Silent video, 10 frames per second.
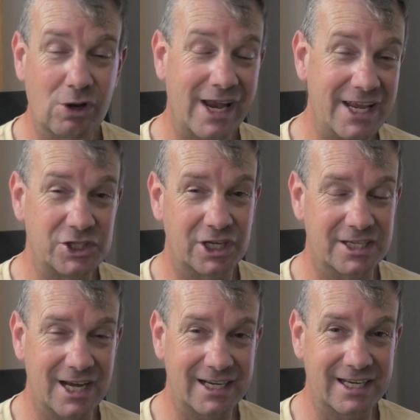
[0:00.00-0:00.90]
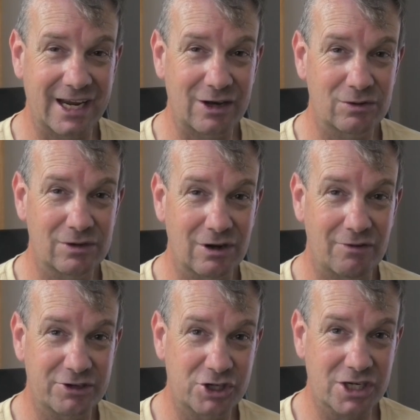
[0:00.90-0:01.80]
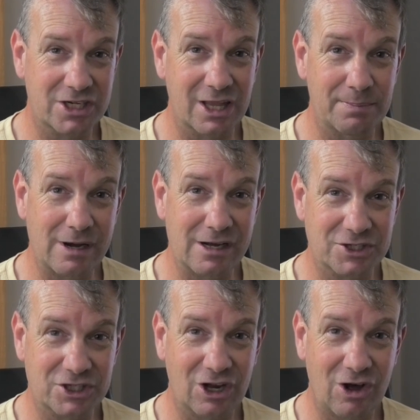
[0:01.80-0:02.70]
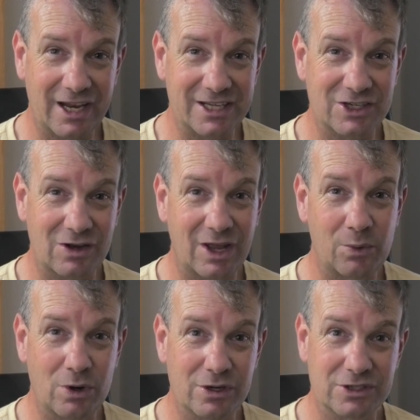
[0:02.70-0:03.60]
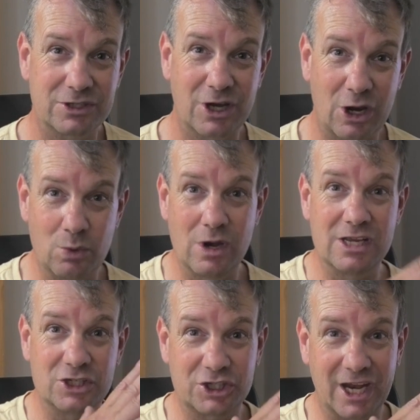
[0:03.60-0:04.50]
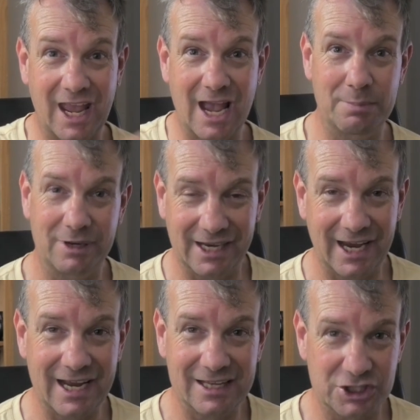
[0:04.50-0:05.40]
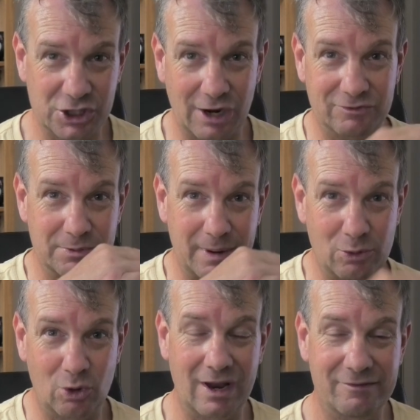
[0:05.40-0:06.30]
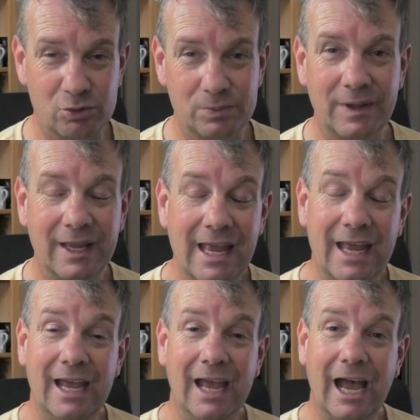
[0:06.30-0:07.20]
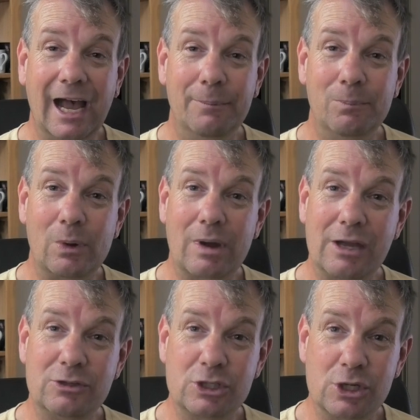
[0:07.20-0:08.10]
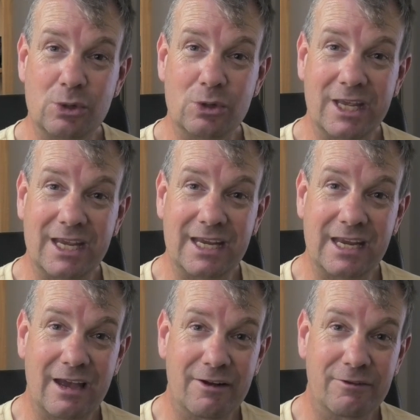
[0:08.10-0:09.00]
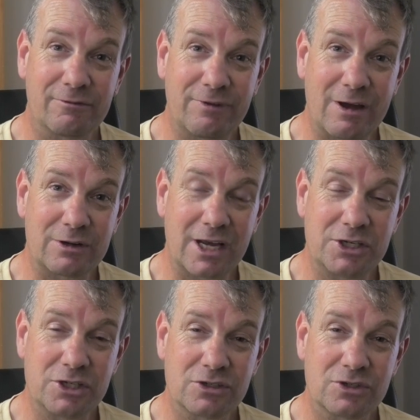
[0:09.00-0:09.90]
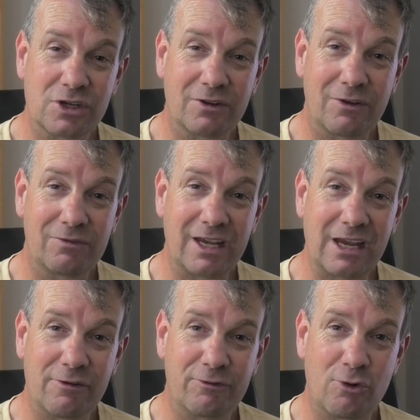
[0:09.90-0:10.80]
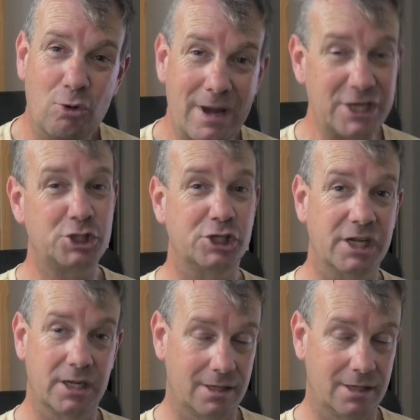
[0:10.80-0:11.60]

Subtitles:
easy to take down. I've adjusted the bars slightly so they weren't so sticking up in the air. The shelf's a bit more level. We'll go to the foundations of the formation